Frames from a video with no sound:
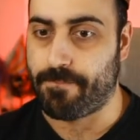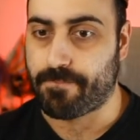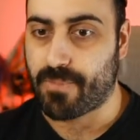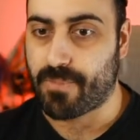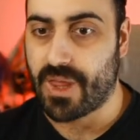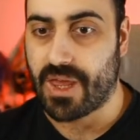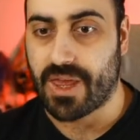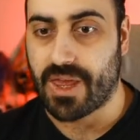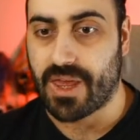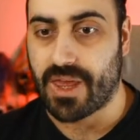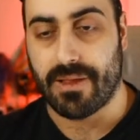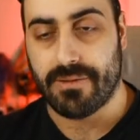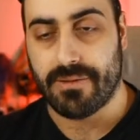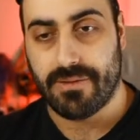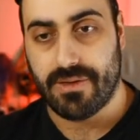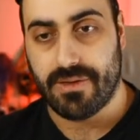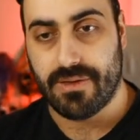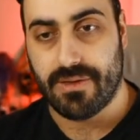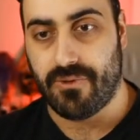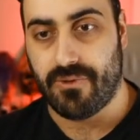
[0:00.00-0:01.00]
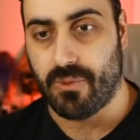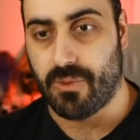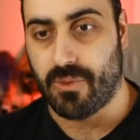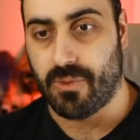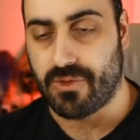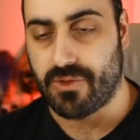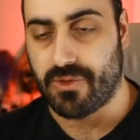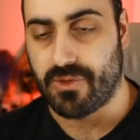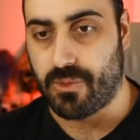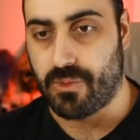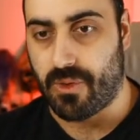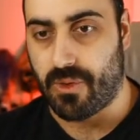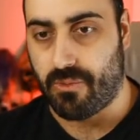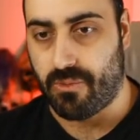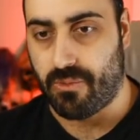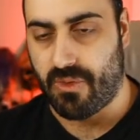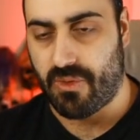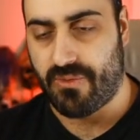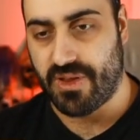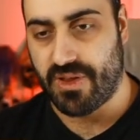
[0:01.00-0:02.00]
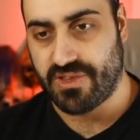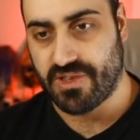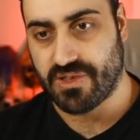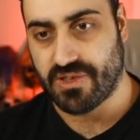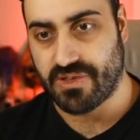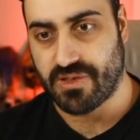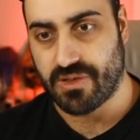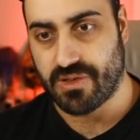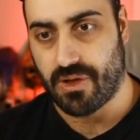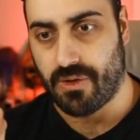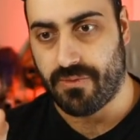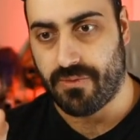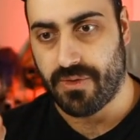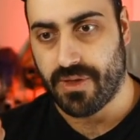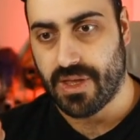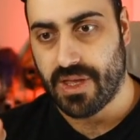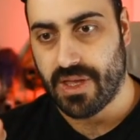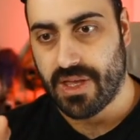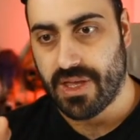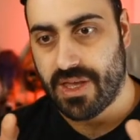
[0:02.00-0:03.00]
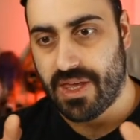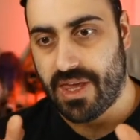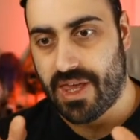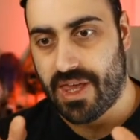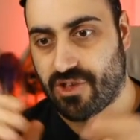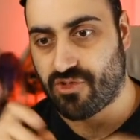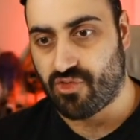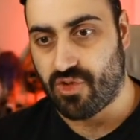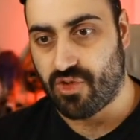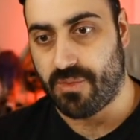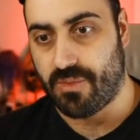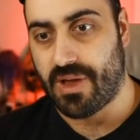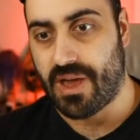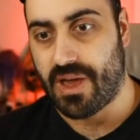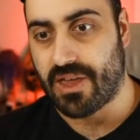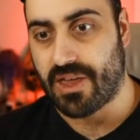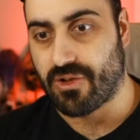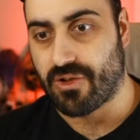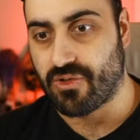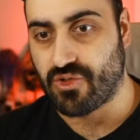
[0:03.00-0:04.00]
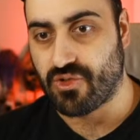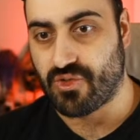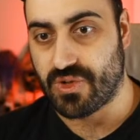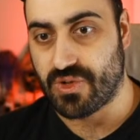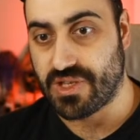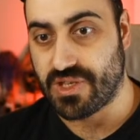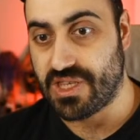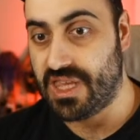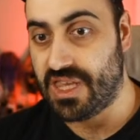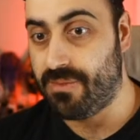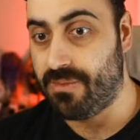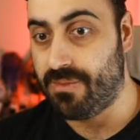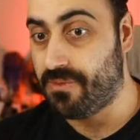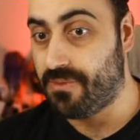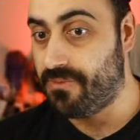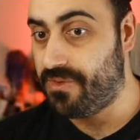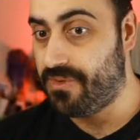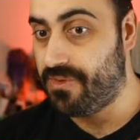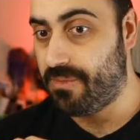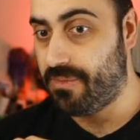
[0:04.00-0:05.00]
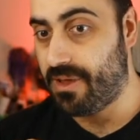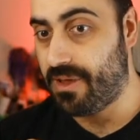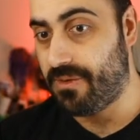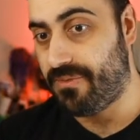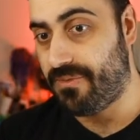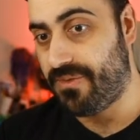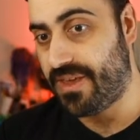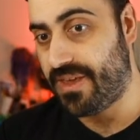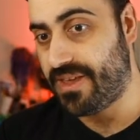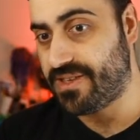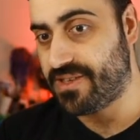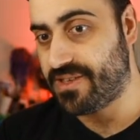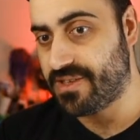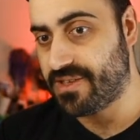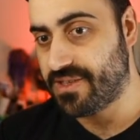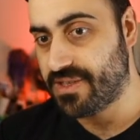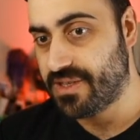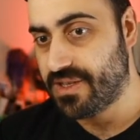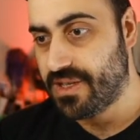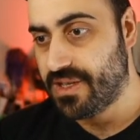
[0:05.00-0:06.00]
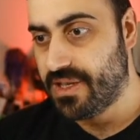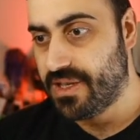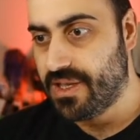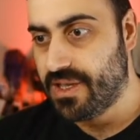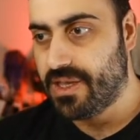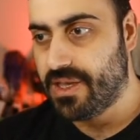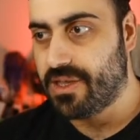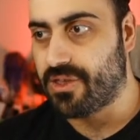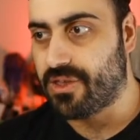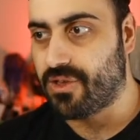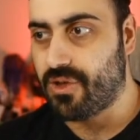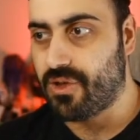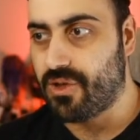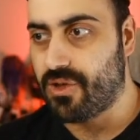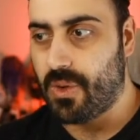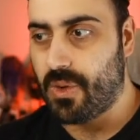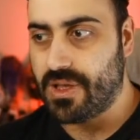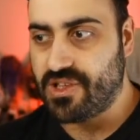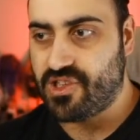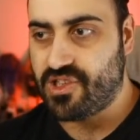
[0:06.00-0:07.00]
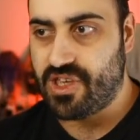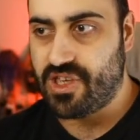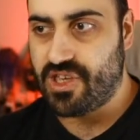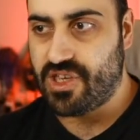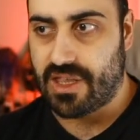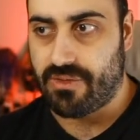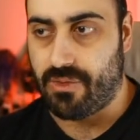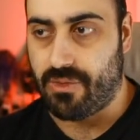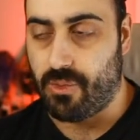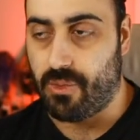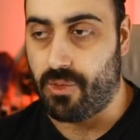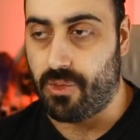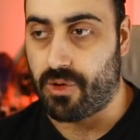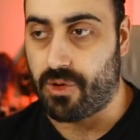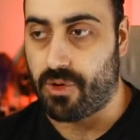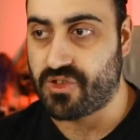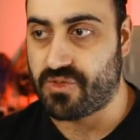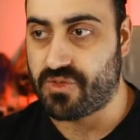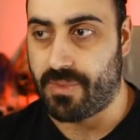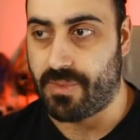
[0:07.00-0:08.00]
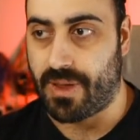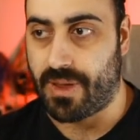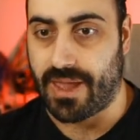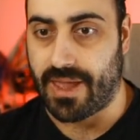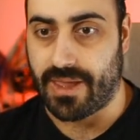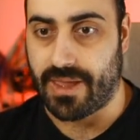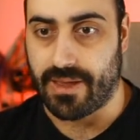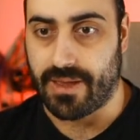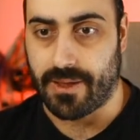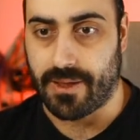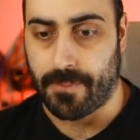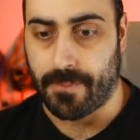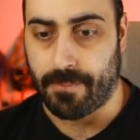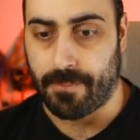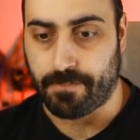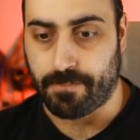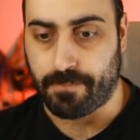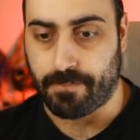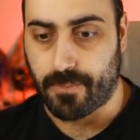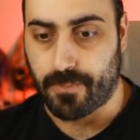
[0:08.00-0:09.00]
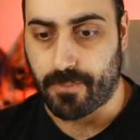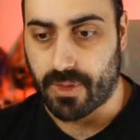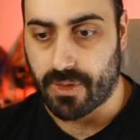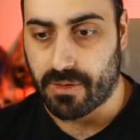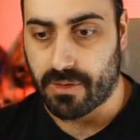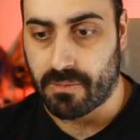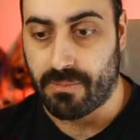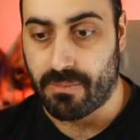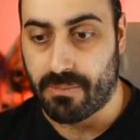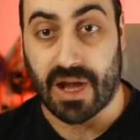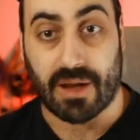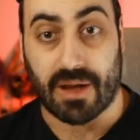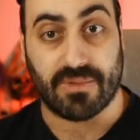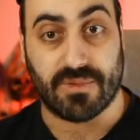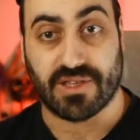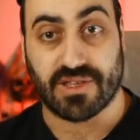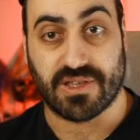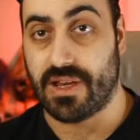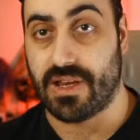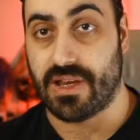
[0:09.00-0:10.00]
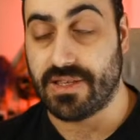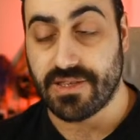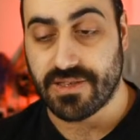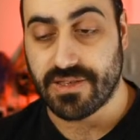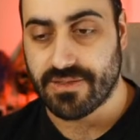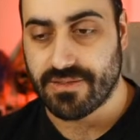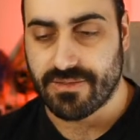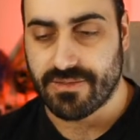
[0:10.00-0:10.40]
Again, if you want to references of extreme high contrast, even on female faces, go and check the works by Magnus Clans.